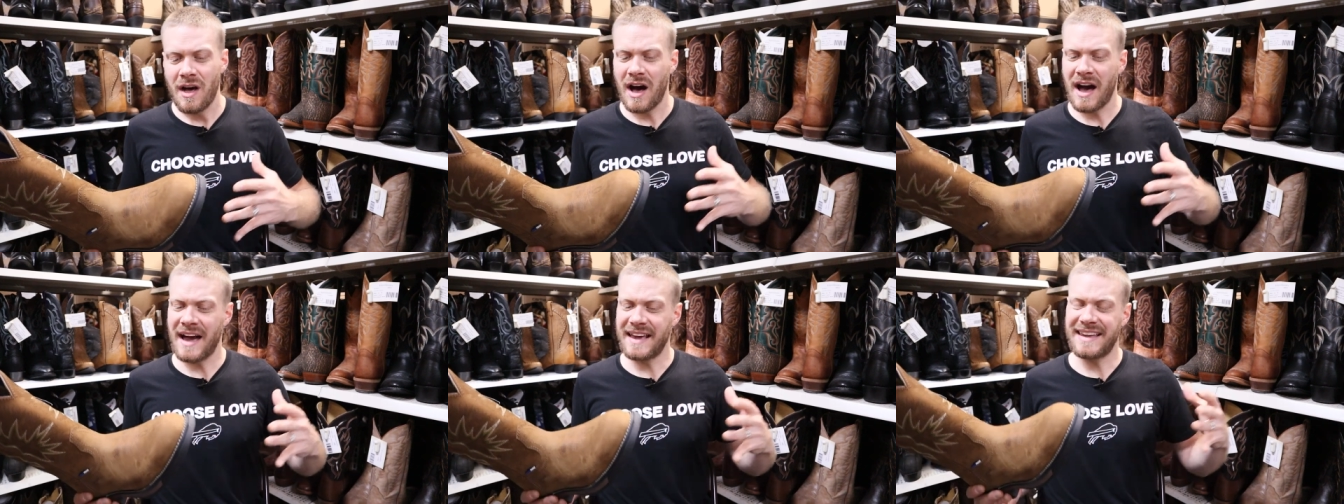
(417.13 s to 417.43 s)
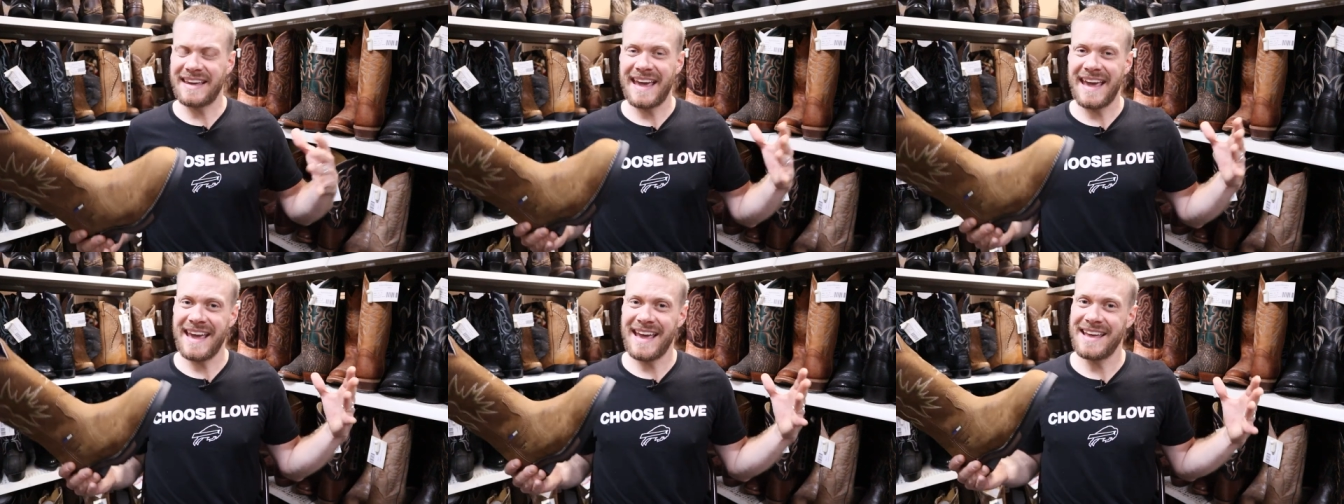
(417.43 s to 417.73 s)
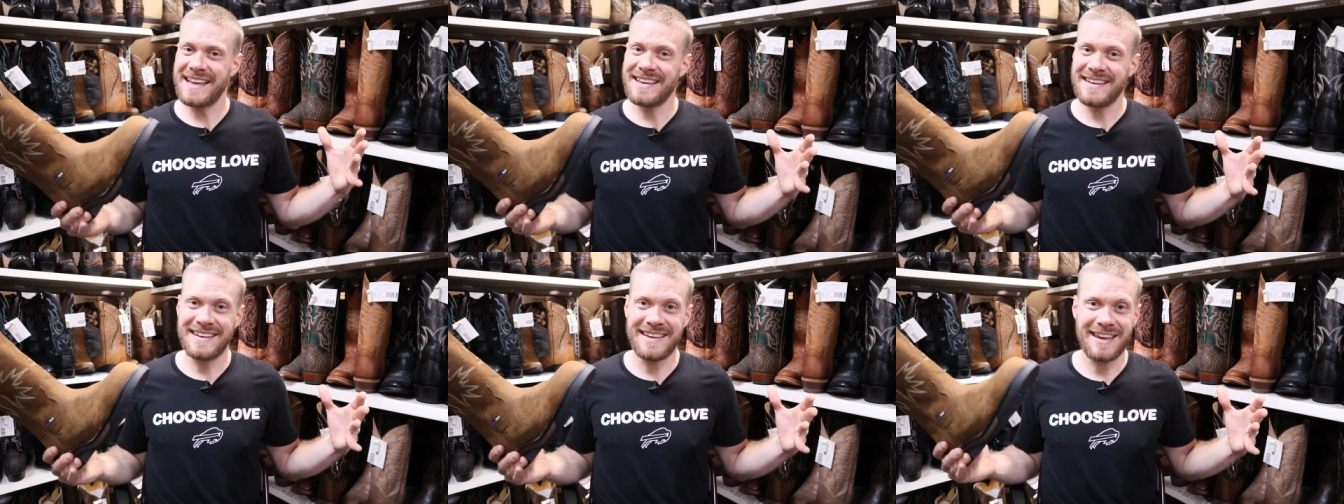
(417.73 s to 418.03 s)
I
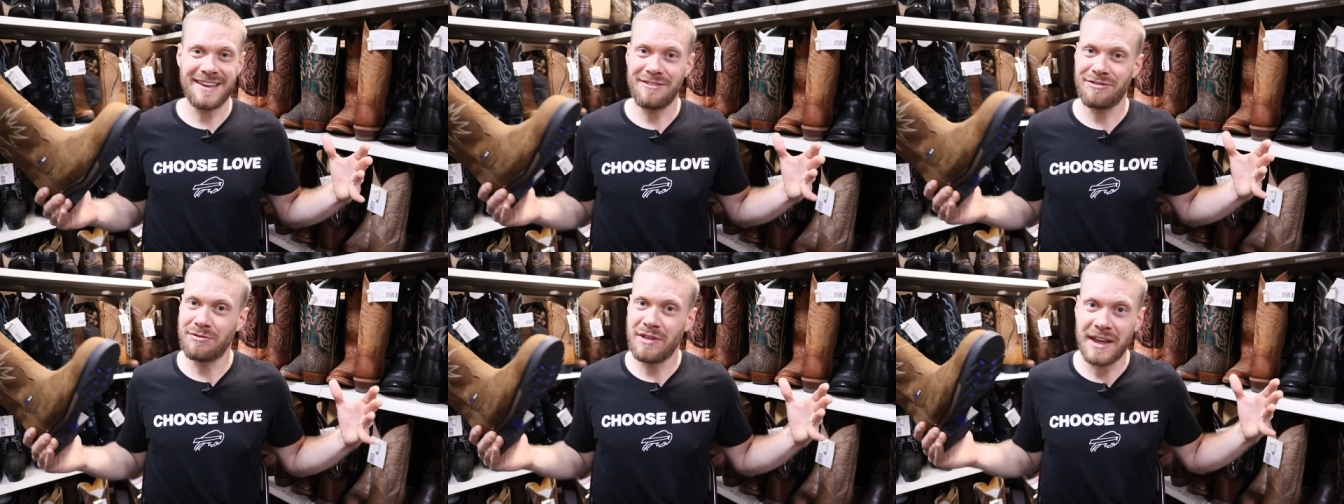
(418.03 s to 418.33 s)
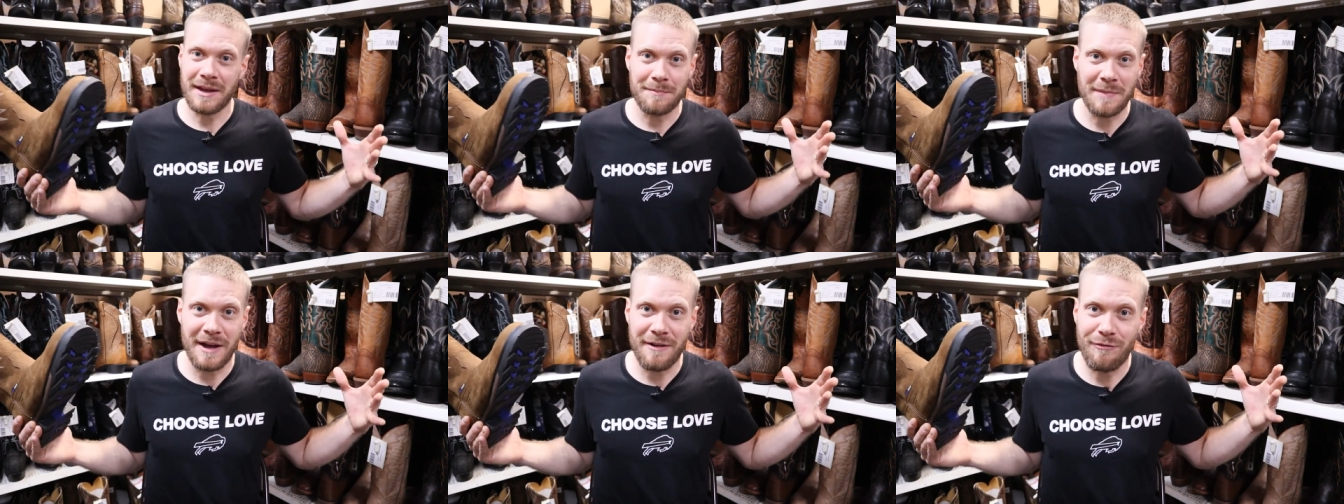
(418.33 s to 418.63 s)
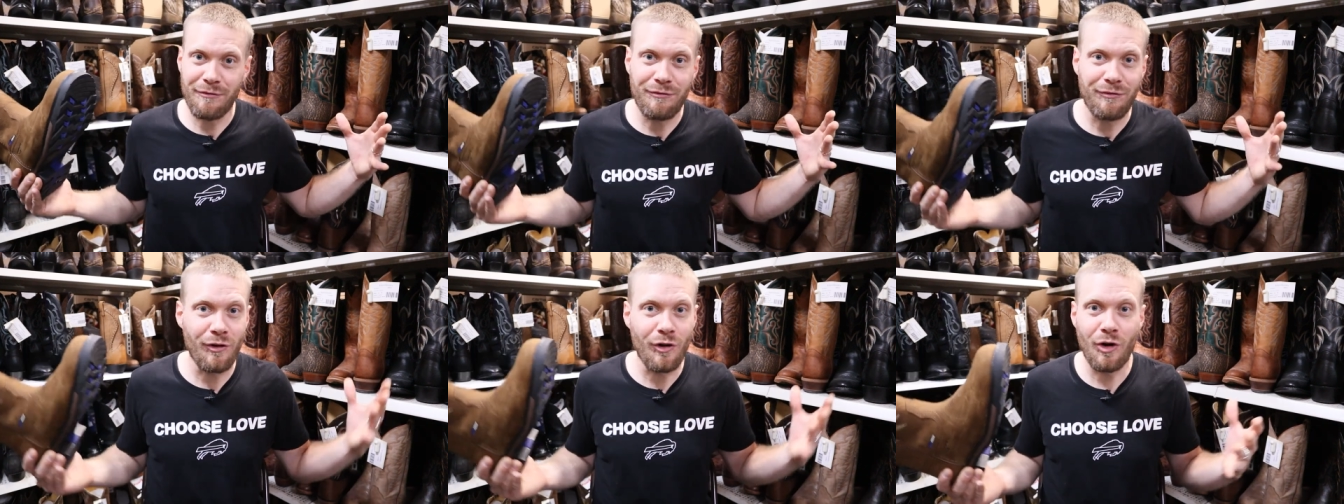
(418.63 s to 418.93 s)
can't give like my
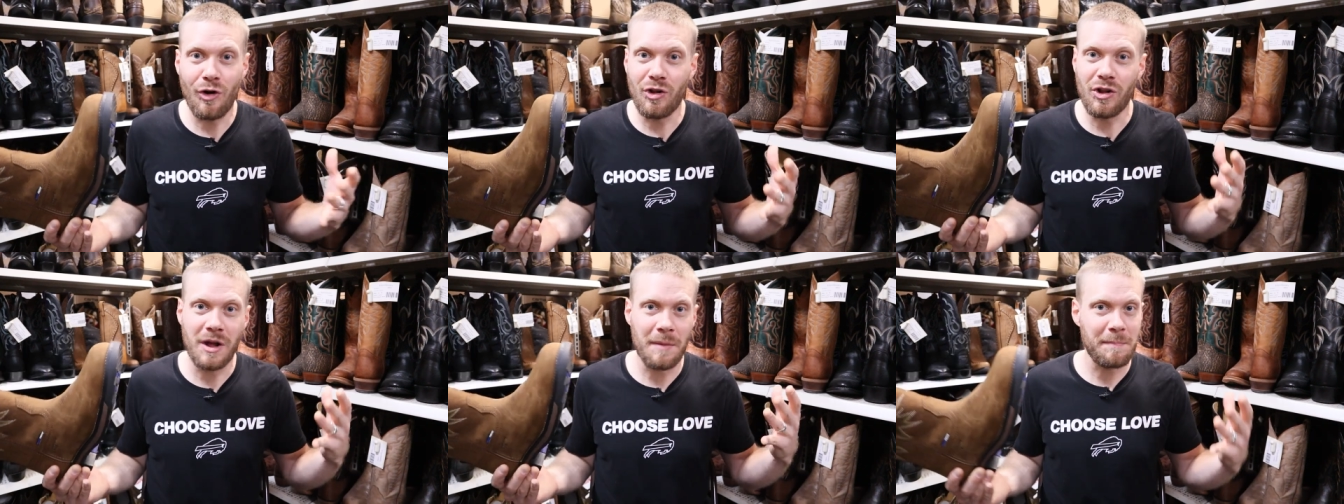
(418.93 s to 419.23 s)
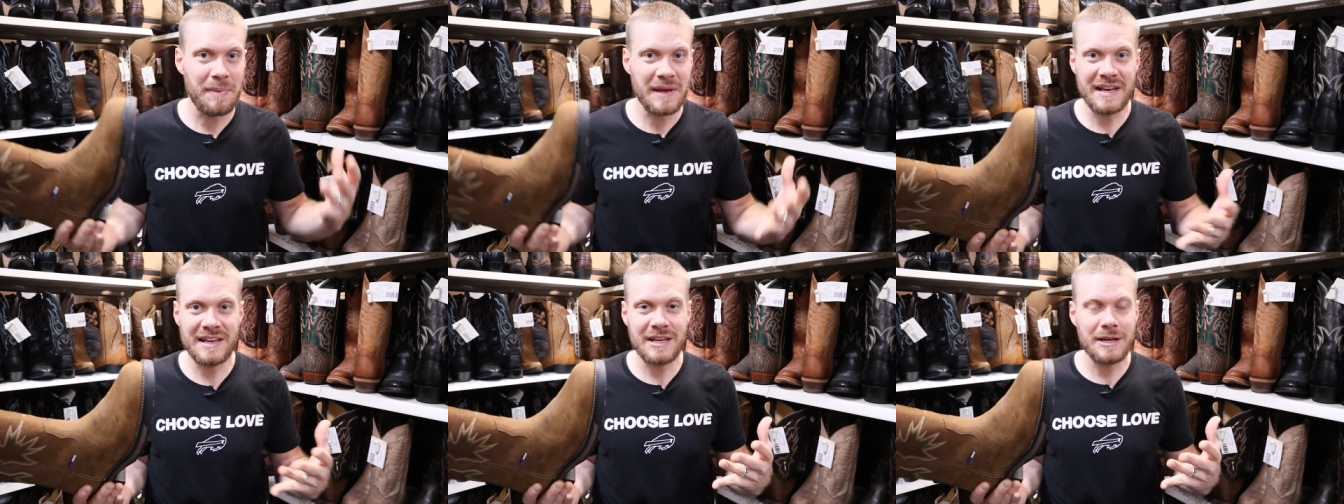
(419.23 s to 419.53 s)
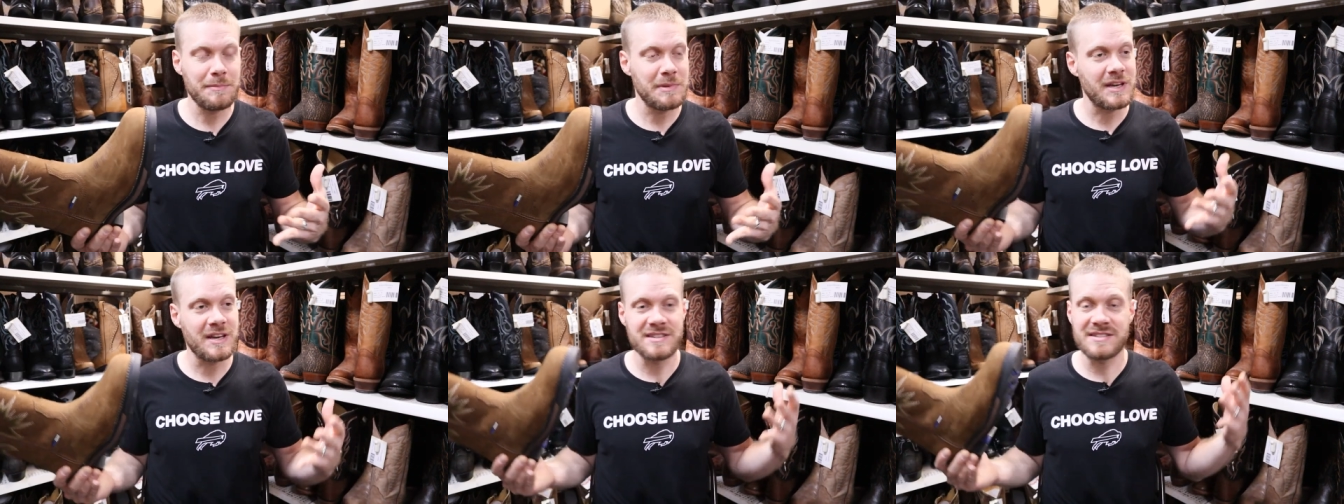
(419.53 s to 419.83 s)
full
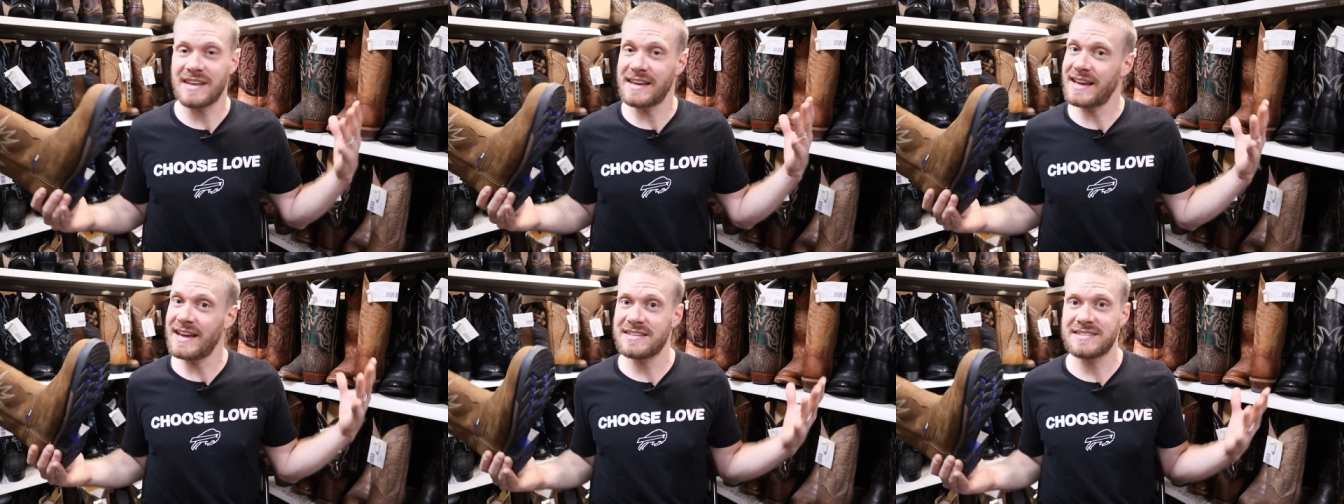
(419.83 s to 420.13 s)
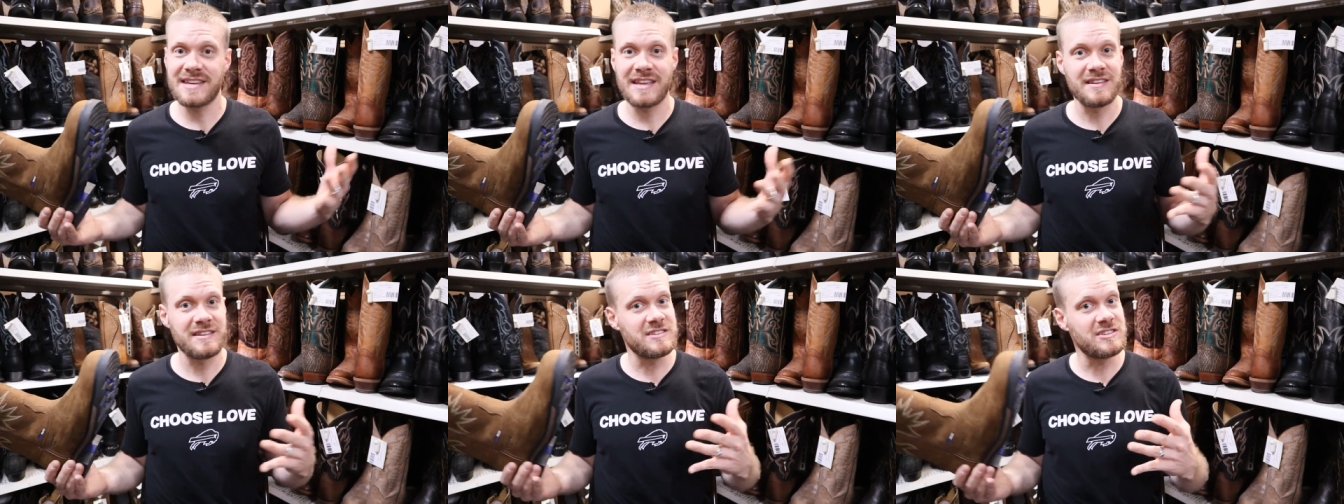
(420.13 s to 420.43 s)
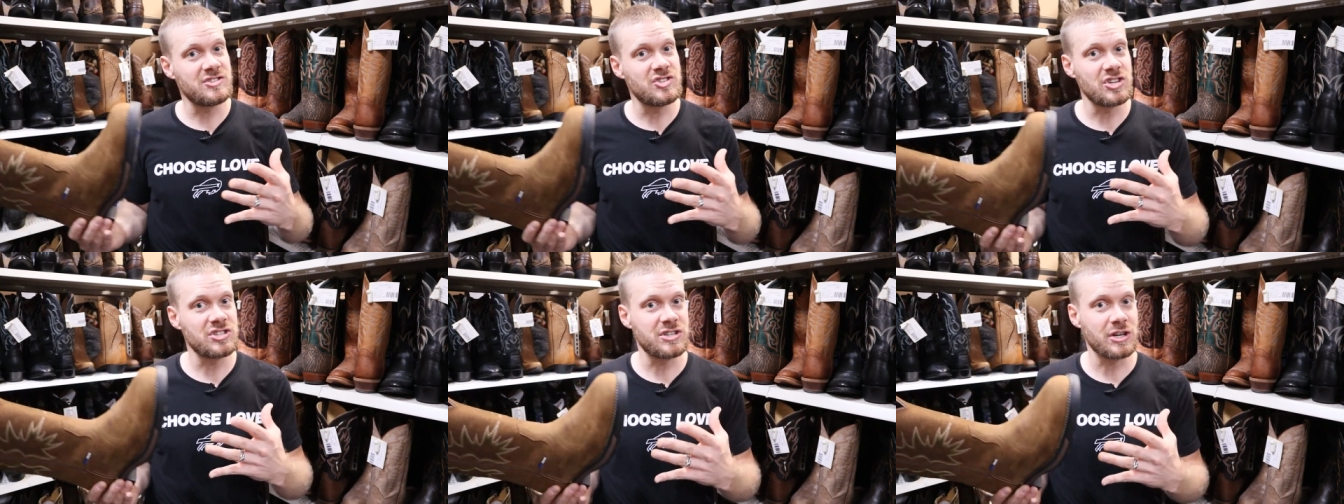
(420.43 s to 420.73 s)
opinion because like I said, this
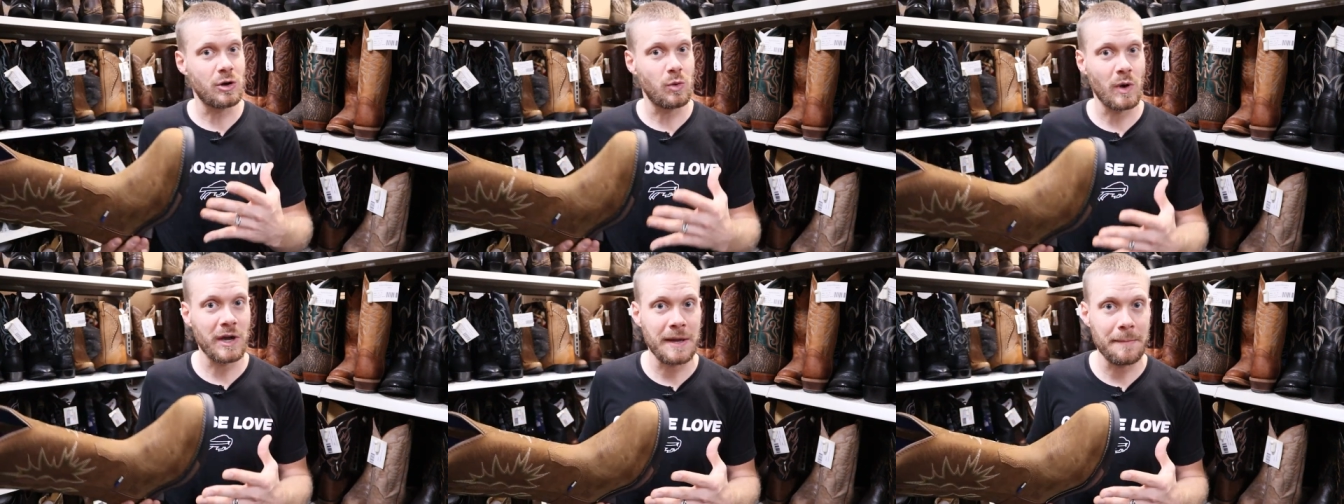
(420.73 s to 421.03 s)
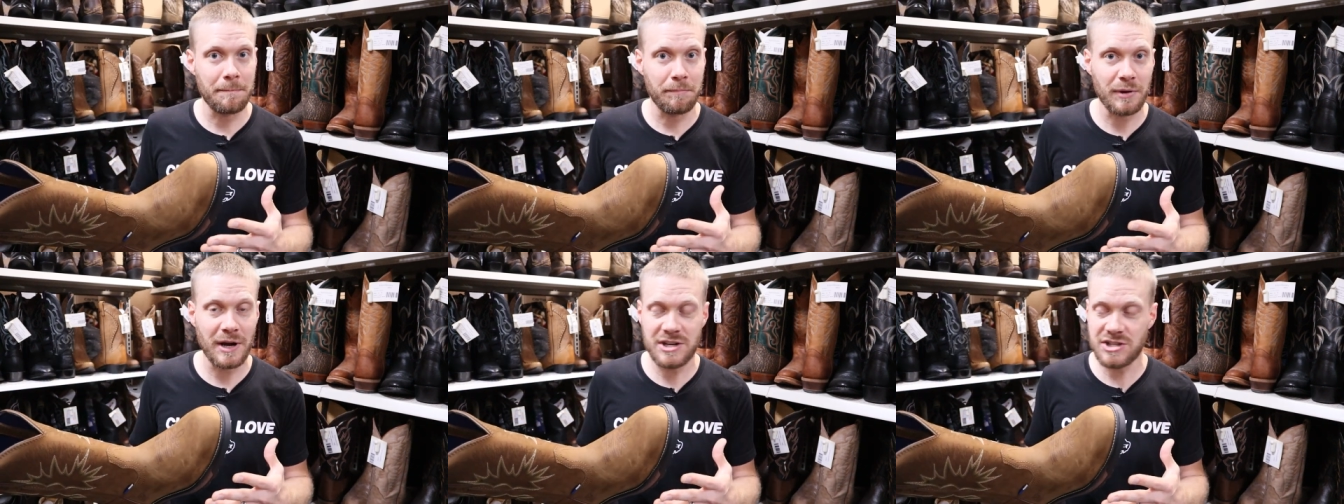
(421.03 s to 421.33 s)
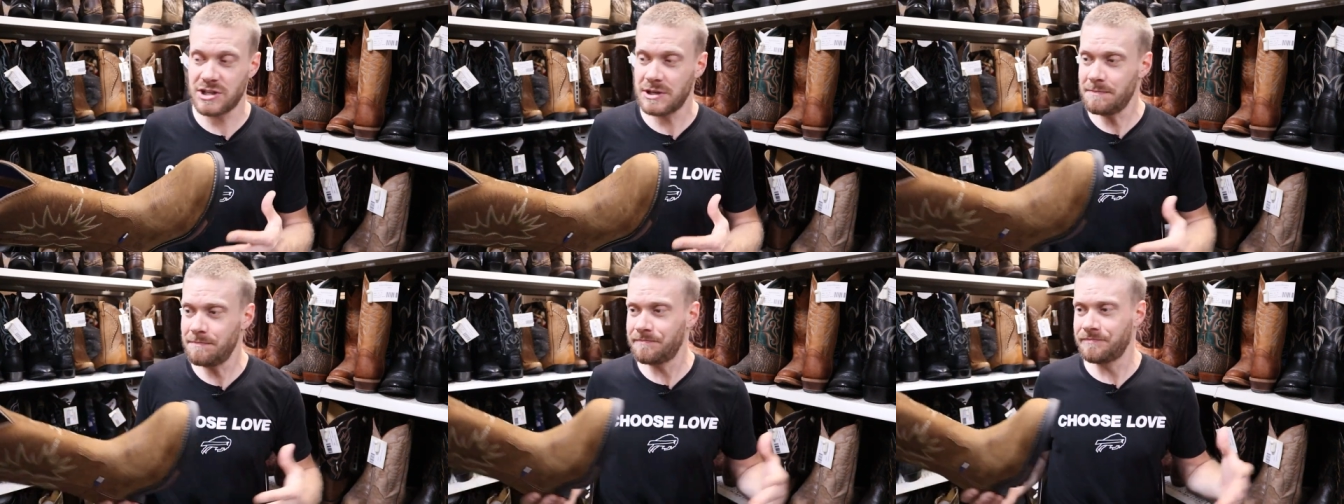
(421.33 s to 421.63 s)
is just a quick
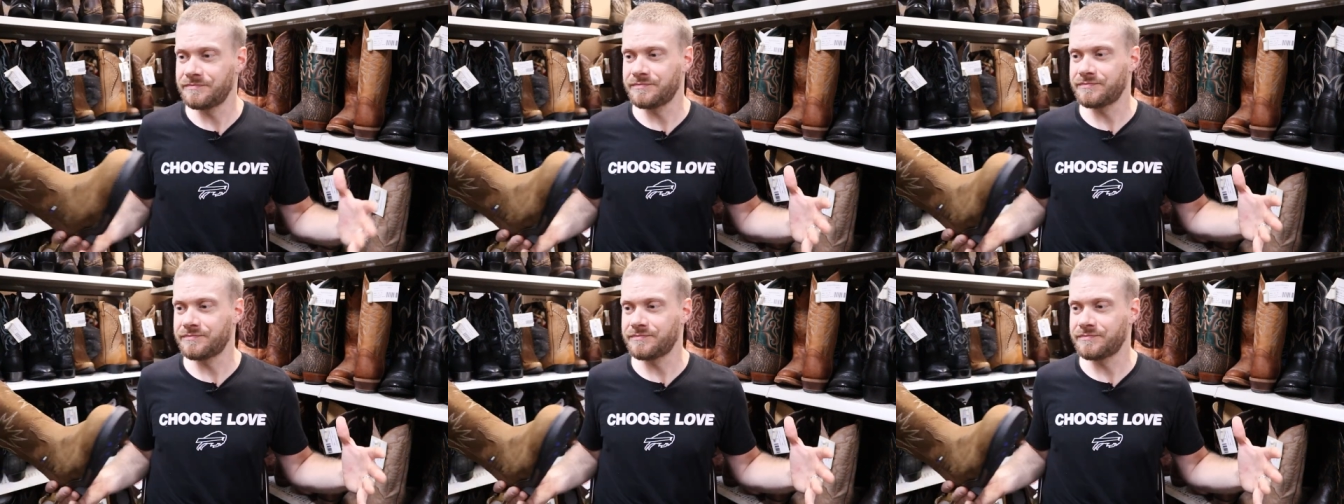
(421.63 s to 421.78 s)
impression